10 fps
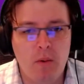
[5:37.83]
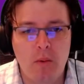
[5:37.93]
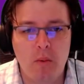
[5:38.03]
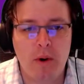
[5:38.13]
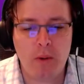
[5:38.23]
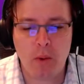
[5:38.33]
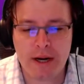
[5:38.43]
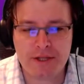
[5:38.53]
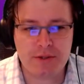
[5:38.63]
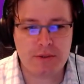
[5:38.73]
what I want
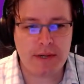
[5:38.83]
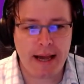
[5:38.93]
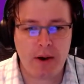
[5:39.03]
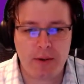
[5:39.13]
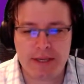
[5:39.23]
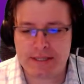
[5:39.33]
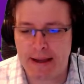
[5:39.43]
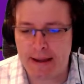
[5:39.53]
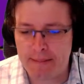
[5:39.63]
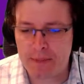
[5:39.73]
to do now is
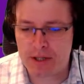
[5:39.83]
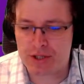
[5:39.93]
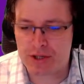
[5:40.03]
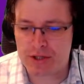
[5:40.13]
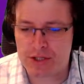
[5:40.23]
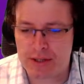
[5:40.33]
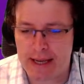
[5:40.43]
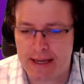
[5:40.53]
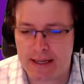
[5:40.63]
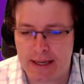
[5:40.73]
I am going to turn to
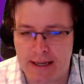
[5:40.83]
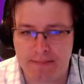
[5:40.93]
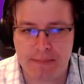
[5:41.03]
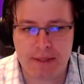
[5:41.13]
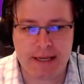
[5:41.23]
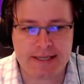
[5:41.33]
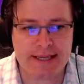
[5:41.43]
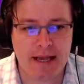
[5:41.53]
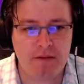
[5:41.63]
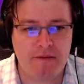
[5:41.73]
that
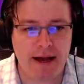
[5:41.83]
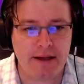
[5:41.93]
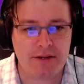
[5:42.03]
Excel file.